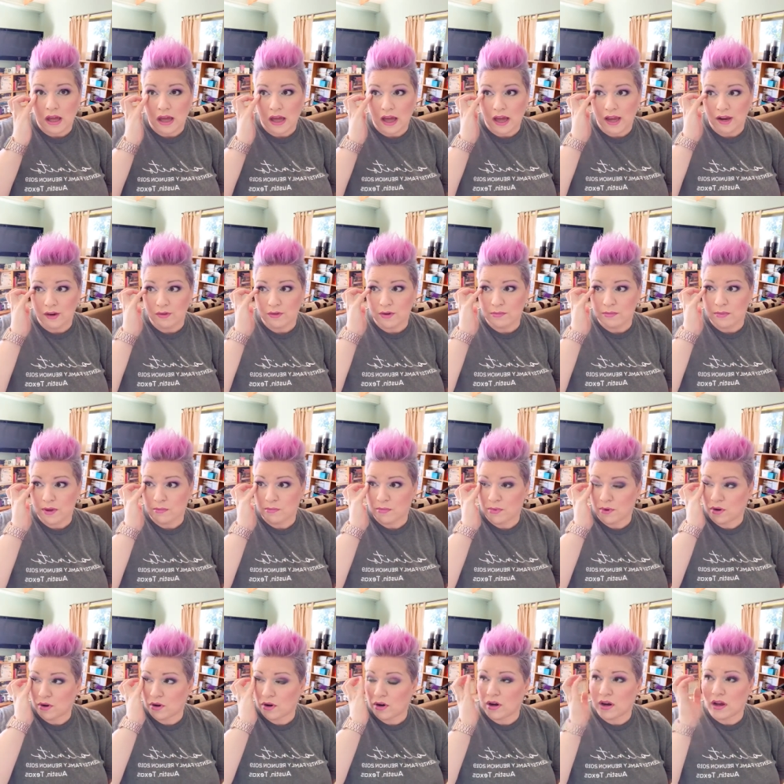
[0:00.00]
I
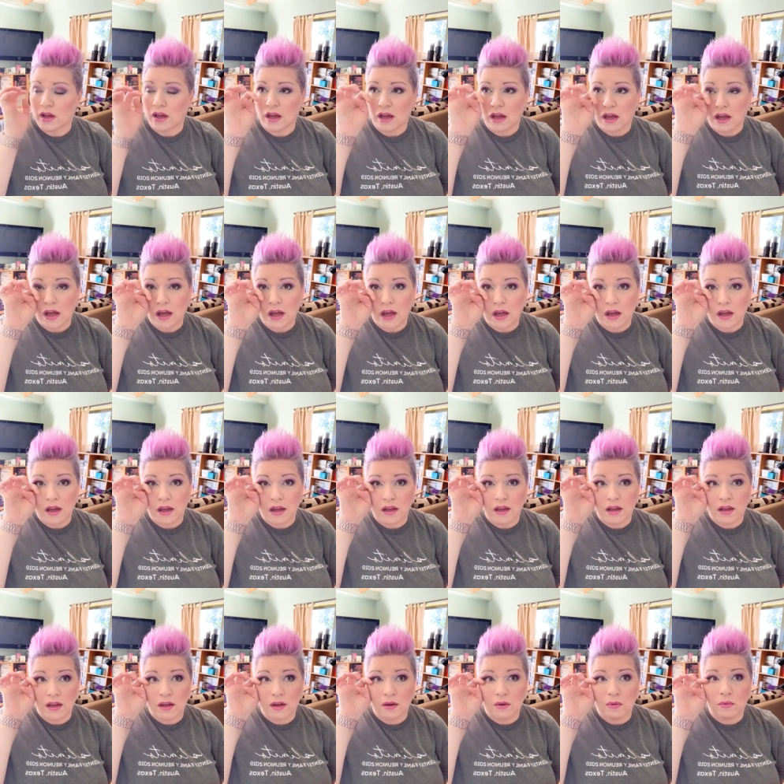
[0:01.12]
remember
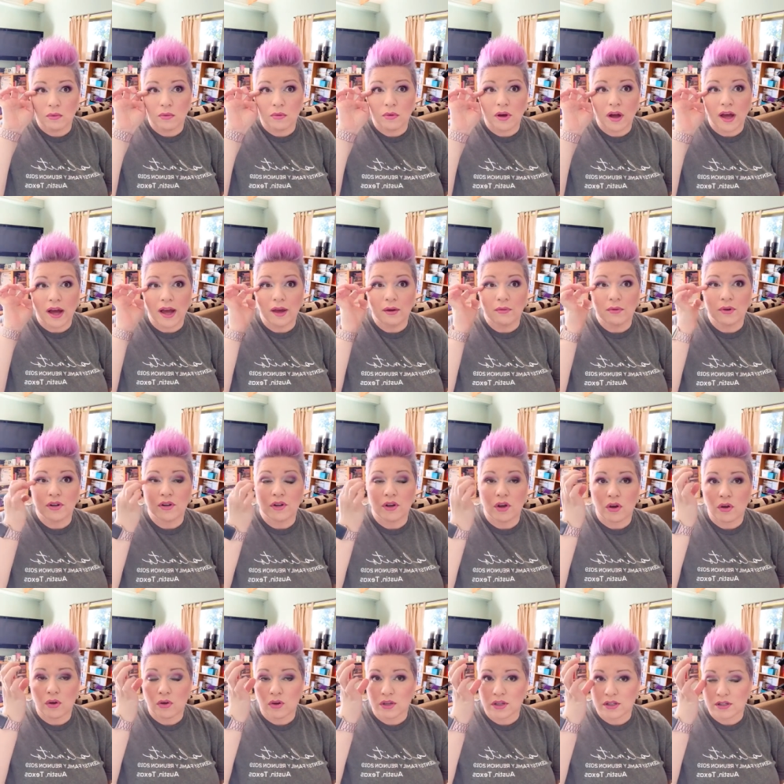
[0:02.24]
I would
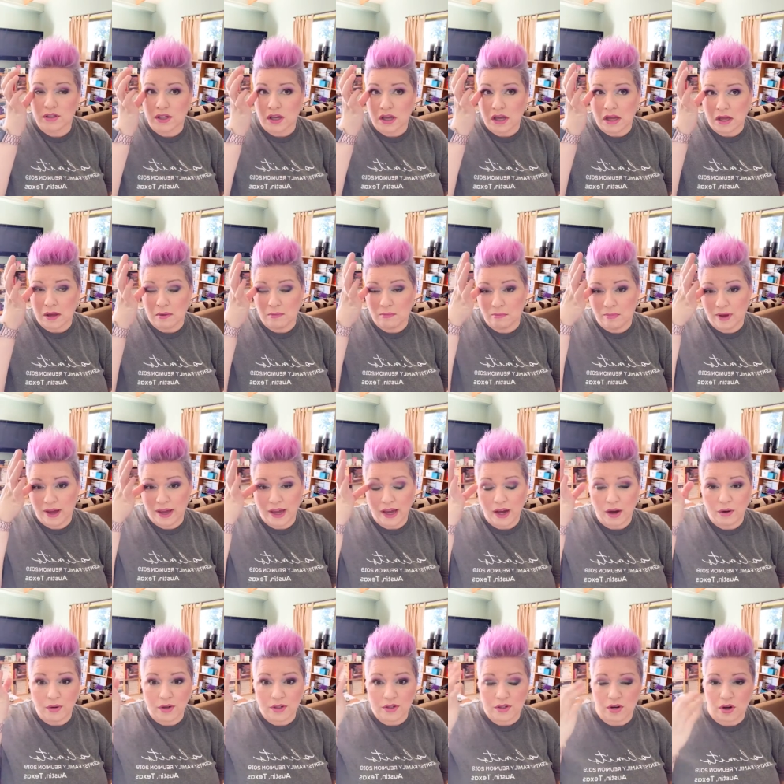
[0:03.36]
go because my
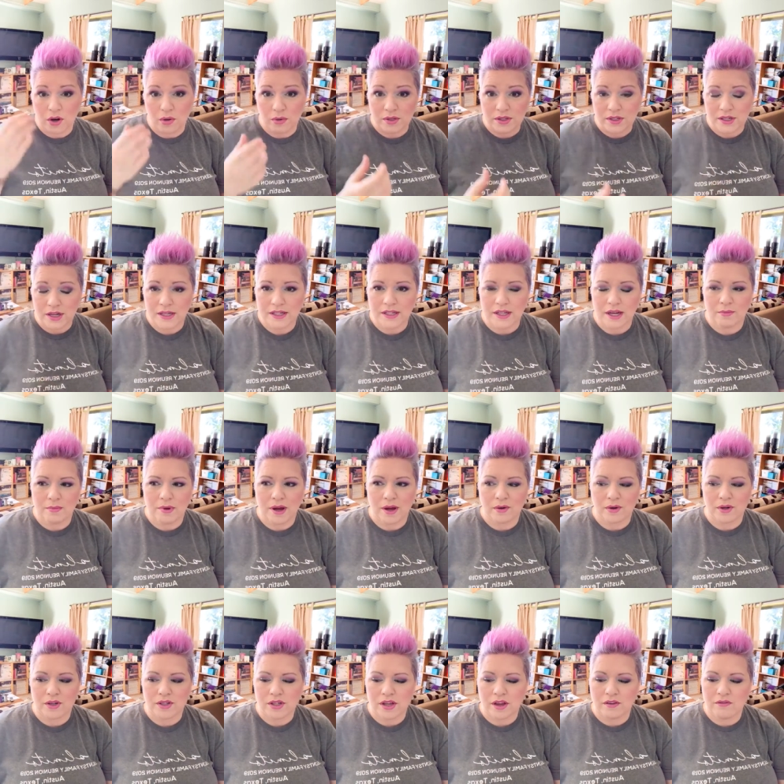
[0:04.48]
hours are always nighttime
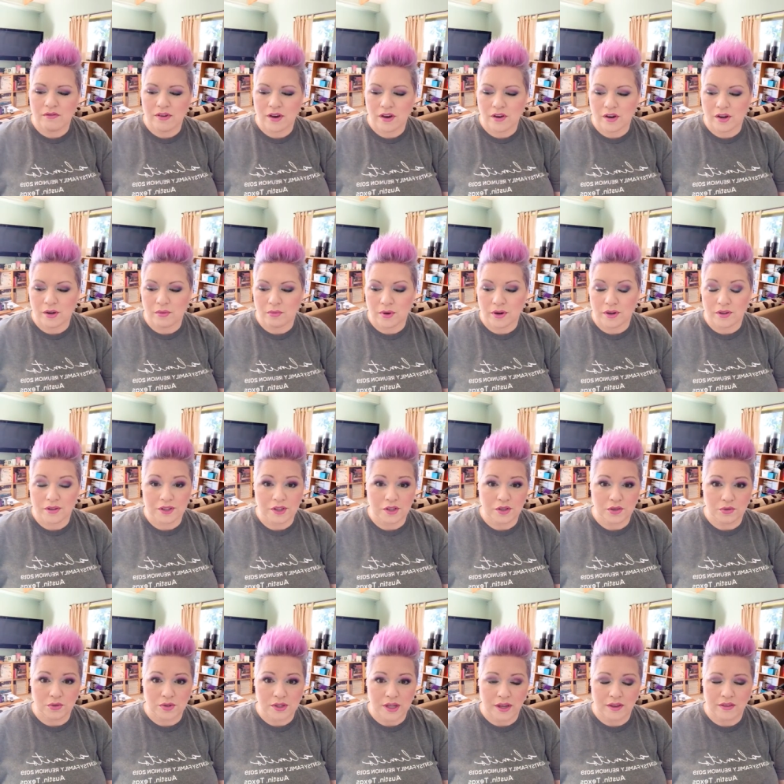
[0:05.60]
hours. I very rarely
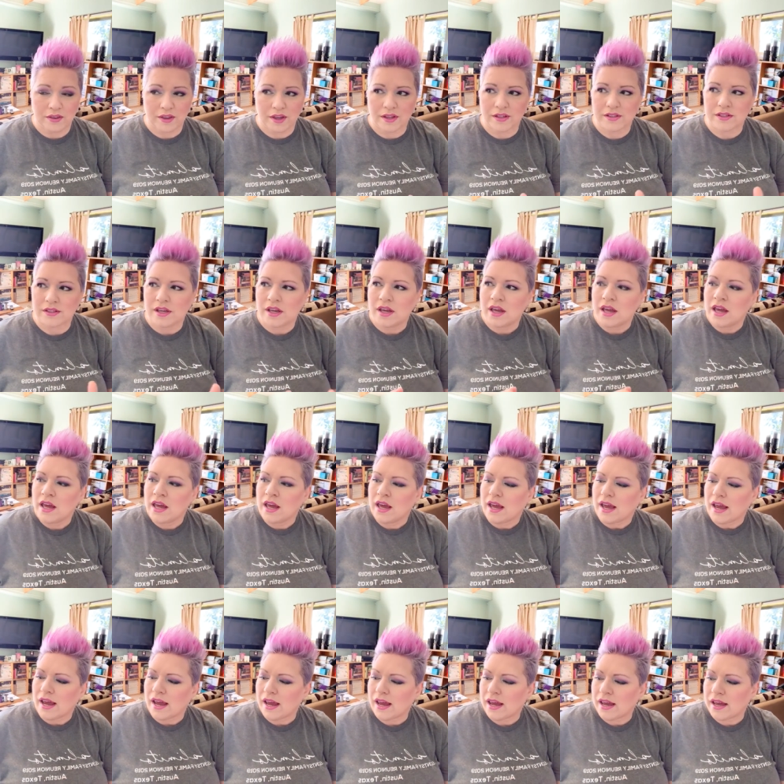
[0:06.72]
do day things.
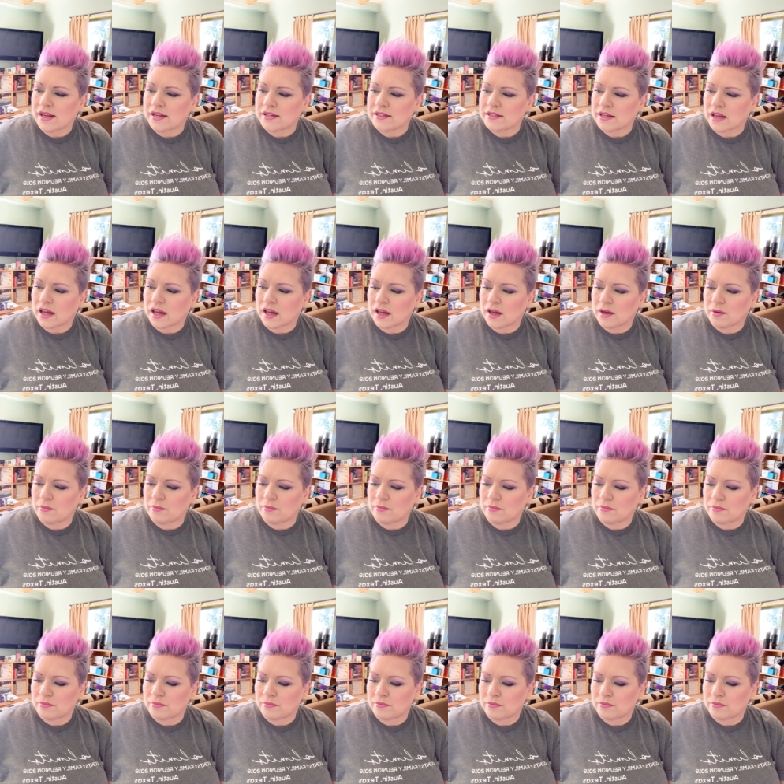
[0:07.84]
And um,